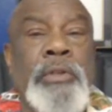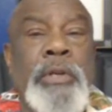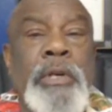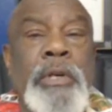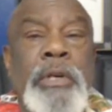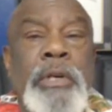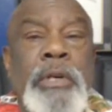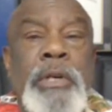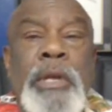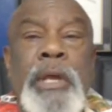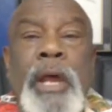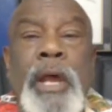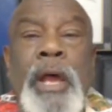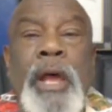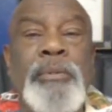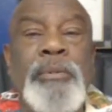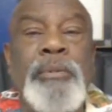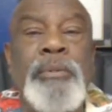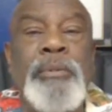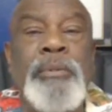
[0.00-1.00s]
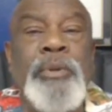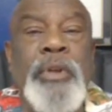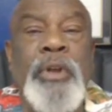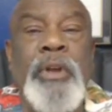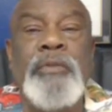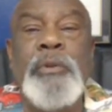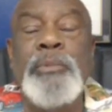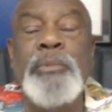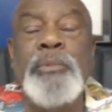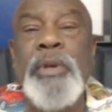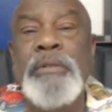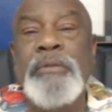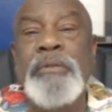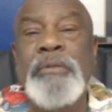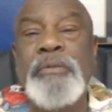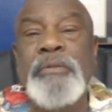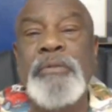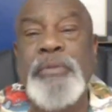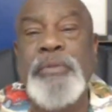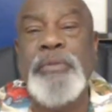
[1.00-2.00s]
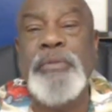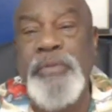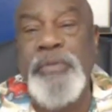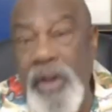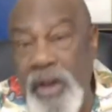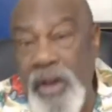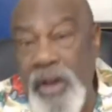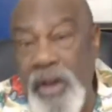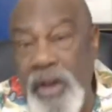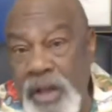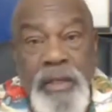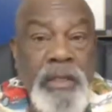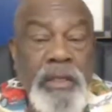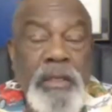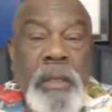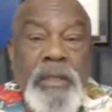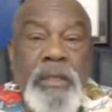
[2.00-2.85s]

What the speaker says: fuck in whatever I got on.